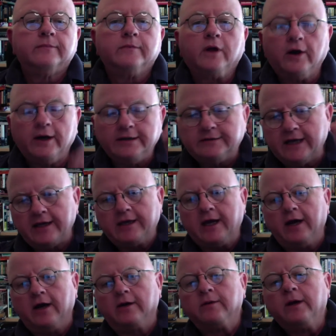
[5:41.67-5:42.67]
All right, take
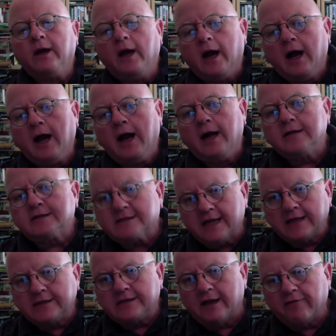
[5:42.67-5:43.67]
care.
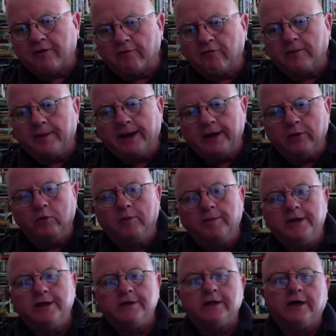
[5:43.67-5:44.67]
Stay safe, everybody. We'll
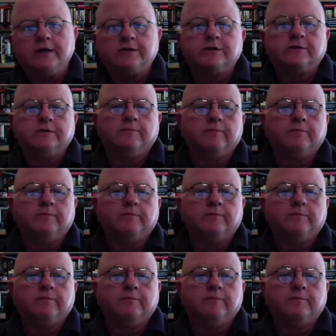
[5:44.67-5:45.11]
be in touch.